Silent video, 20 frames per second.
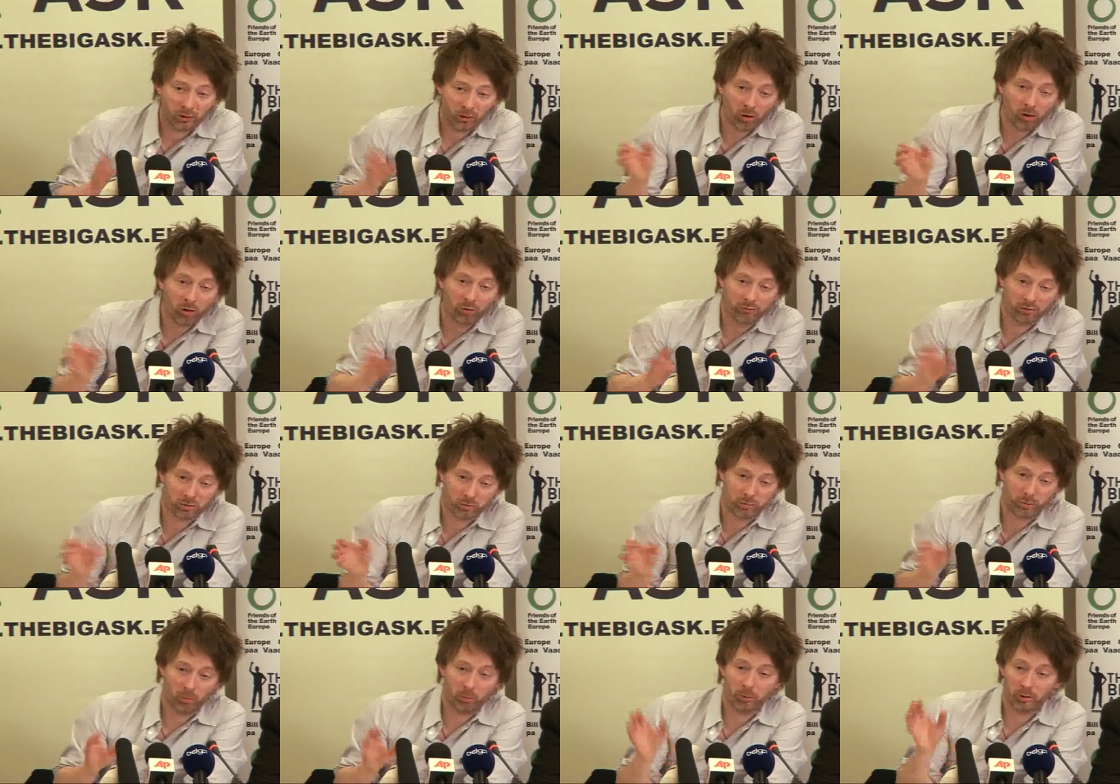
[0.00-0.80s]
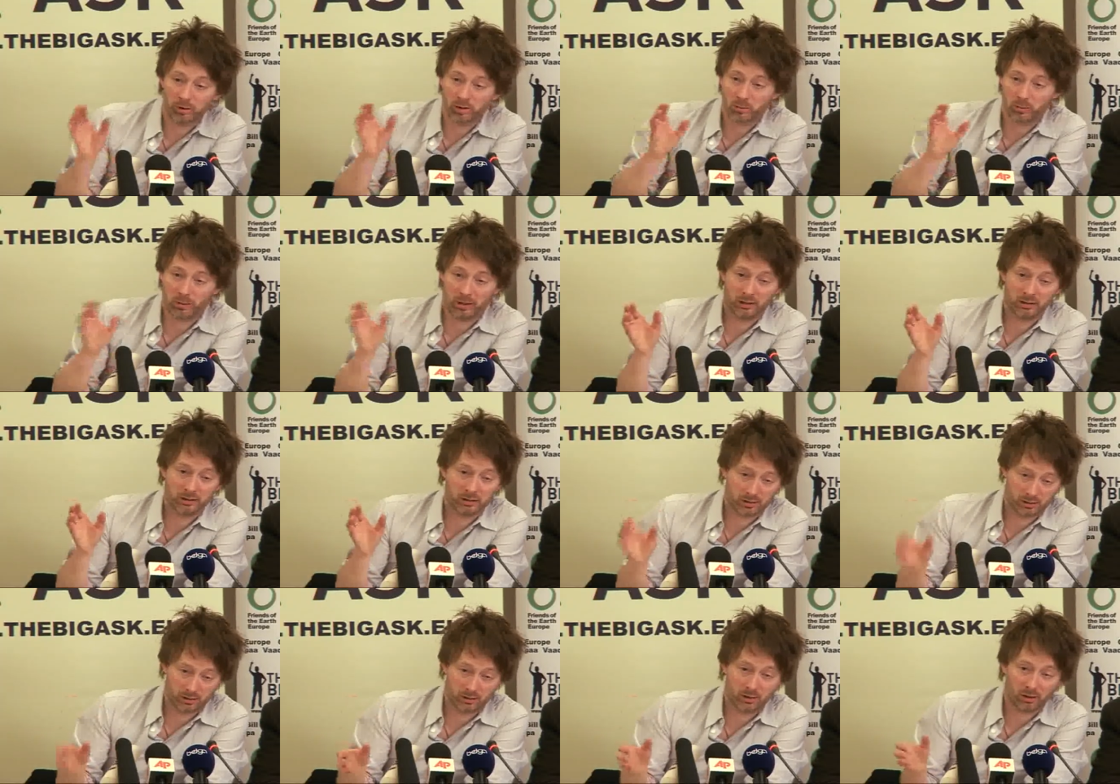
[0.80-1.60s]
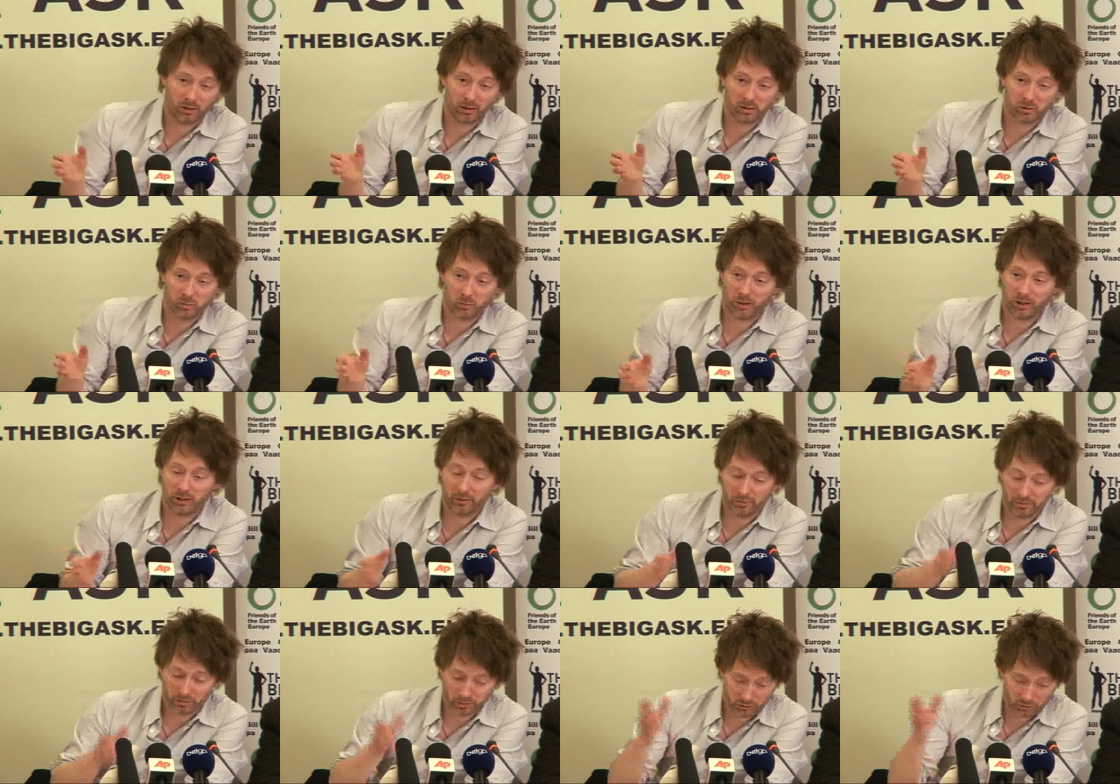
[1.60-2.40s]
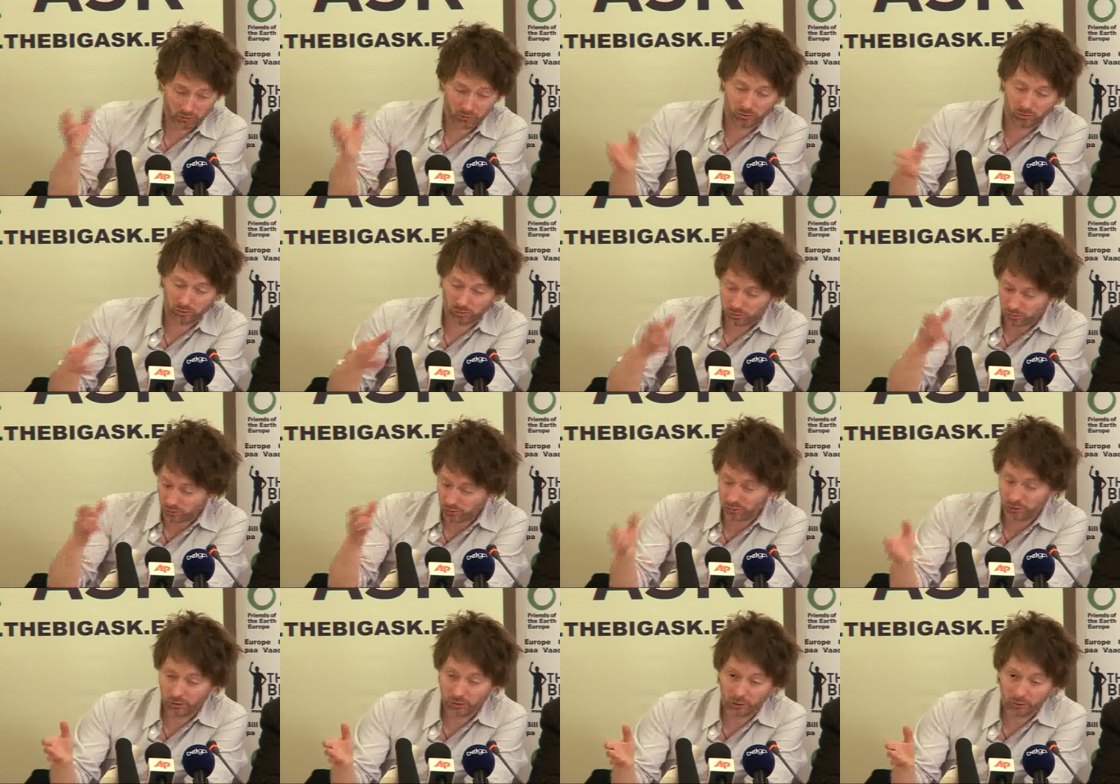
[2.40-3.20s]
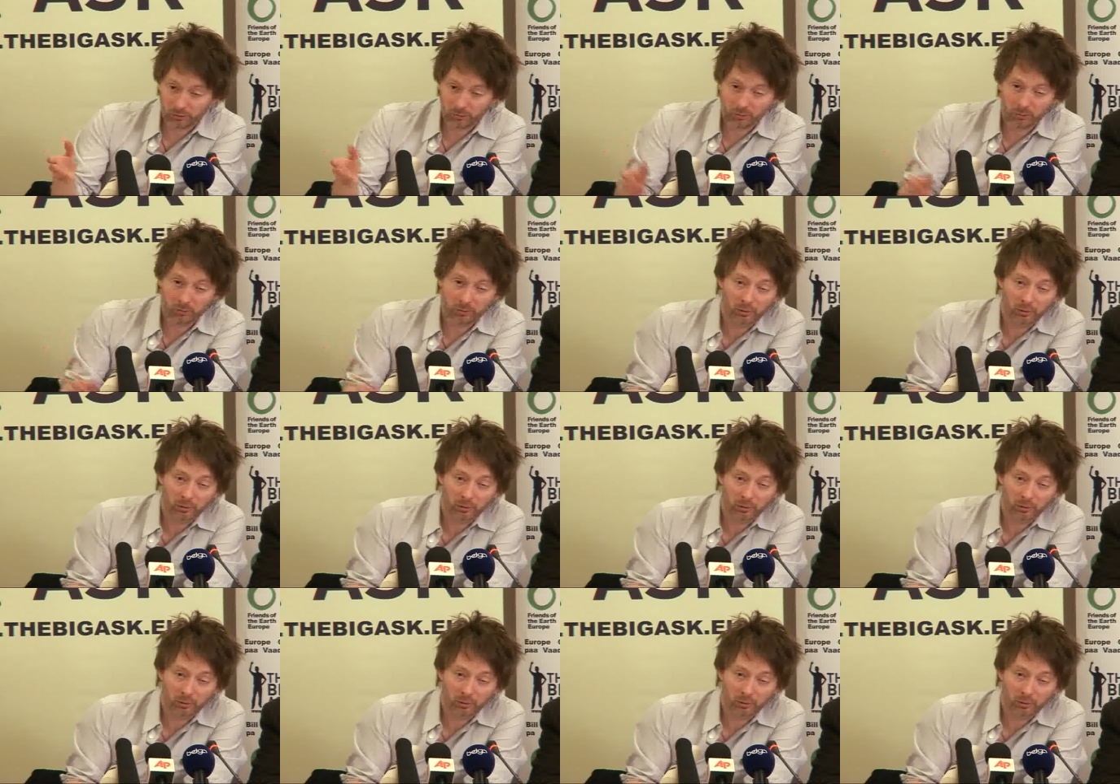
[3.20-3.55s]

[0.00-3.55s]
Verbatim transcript: a lot of us probably spend as parents or, you know,